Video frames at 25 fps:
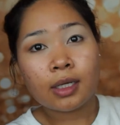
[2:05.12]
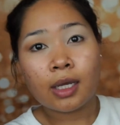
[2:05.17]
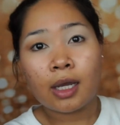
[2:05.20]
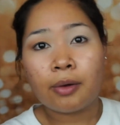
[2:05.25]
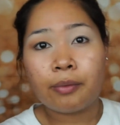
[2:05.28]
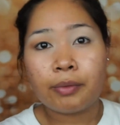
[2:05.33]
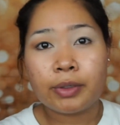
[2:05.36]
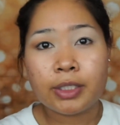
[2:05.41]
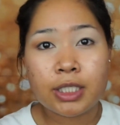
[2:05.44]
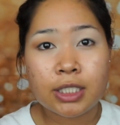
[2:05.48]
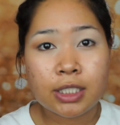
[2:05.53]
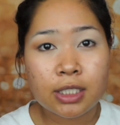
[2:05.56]

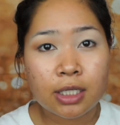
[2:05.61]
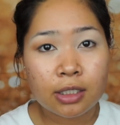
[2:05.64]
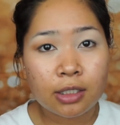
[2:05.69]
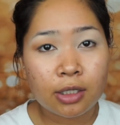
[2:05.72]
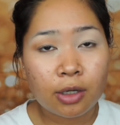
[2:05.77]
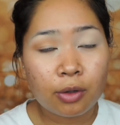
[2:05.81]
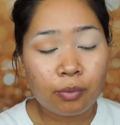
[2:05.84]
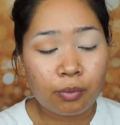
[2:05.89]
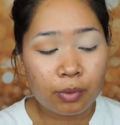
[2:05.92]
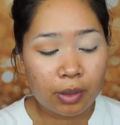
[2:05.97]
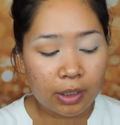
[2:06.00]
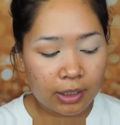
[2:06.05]
And we're just
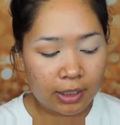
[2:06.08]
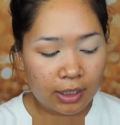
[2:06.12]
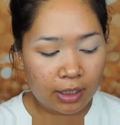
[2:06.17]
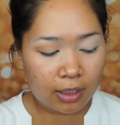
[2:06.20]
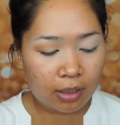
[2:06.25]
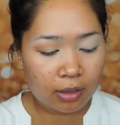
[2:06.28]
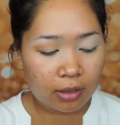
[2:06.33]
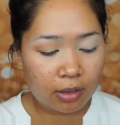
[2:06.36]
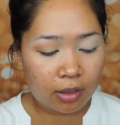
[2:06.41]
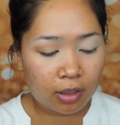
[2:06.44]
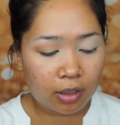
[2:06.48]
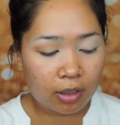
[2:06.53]
gonna run that
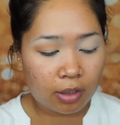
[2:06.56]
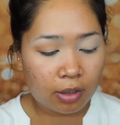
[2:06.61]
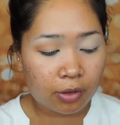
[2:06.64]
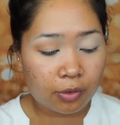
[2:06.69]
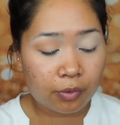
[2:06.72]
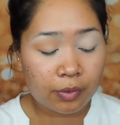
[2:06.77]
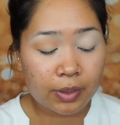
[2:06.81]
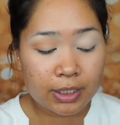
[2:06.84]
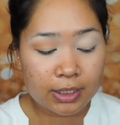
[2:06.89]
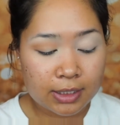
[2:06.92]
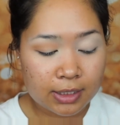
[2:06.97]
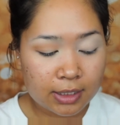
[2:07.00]
along our
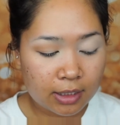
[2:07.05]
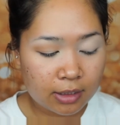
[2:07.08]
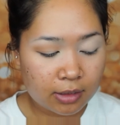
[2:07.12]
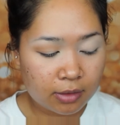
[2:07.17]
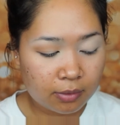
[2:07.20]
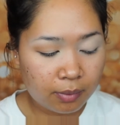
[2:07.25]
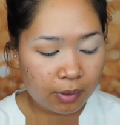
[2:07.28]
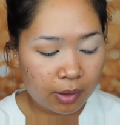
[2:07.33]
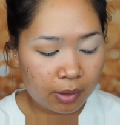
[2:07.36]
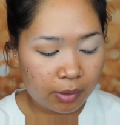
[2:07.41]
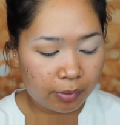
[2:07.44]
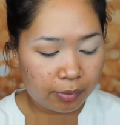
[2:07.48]
crease as
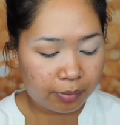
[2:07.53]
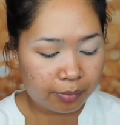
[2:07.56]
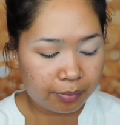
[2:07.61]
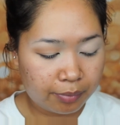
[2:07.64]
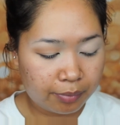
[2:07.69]
well.